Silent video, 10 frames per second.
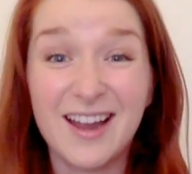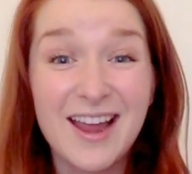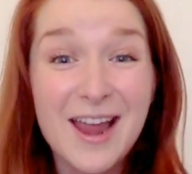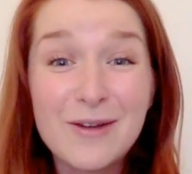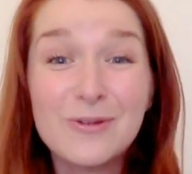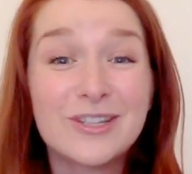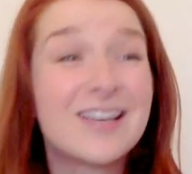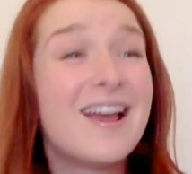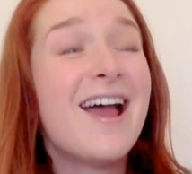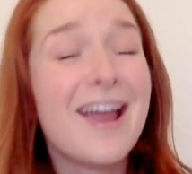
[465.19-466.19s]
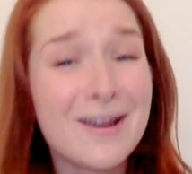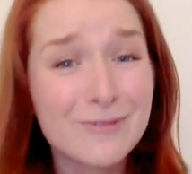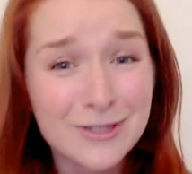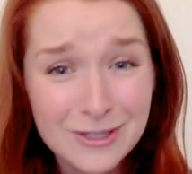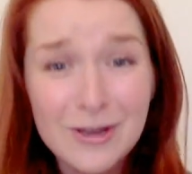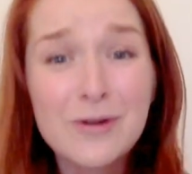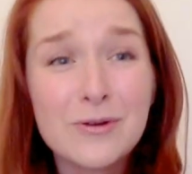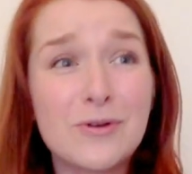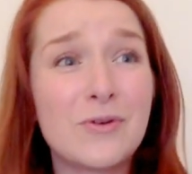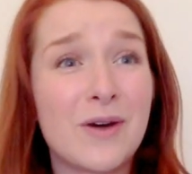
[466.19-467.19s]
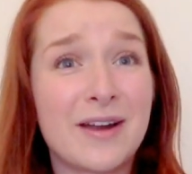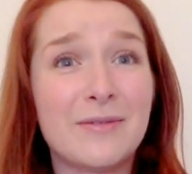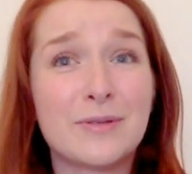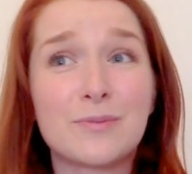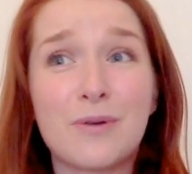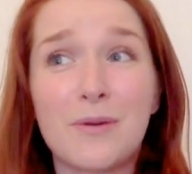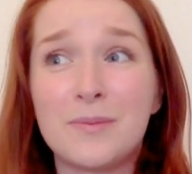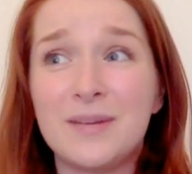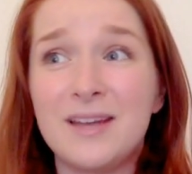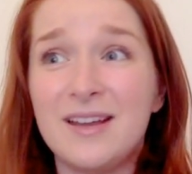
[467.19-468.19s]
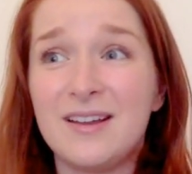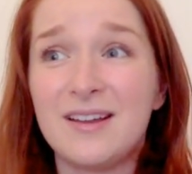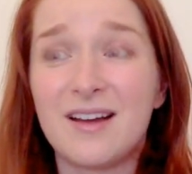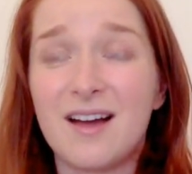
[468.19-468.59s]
It was so cool, and it was probably,